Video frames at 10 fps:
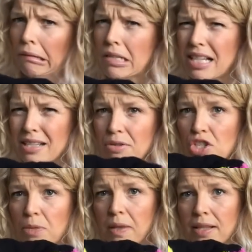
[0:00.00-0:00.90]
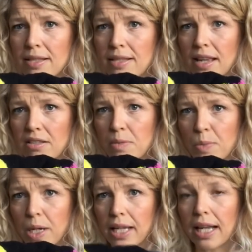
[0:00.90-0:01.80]
Does that sound a stupid thing to say because it's
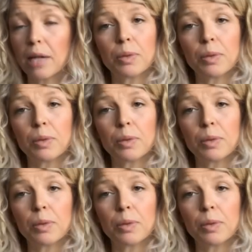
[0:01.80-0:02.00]
bright yellow?